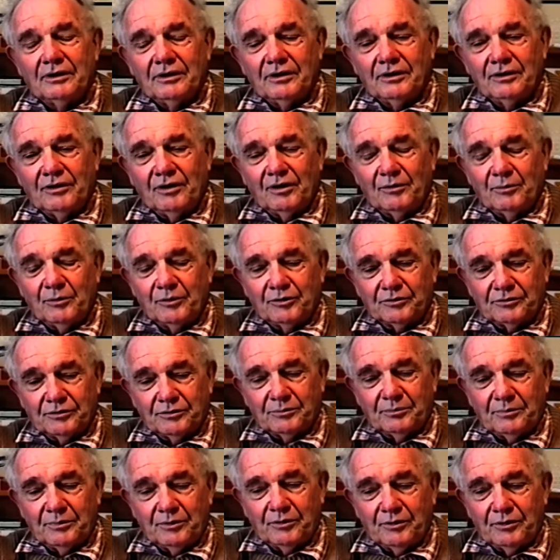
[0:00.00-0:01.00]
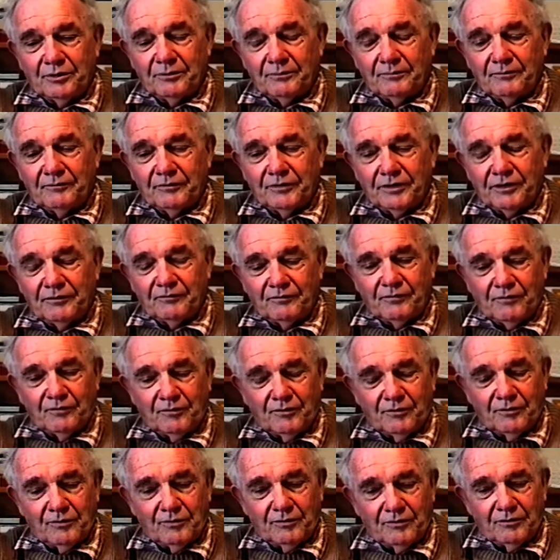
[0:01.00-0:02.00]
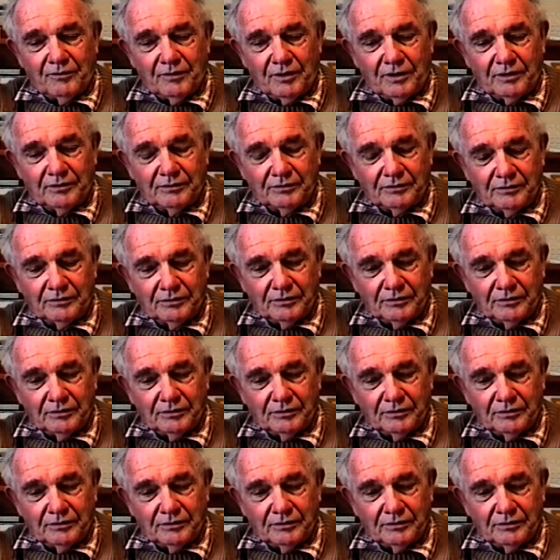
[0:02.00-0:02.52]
And I worked at Burnham then for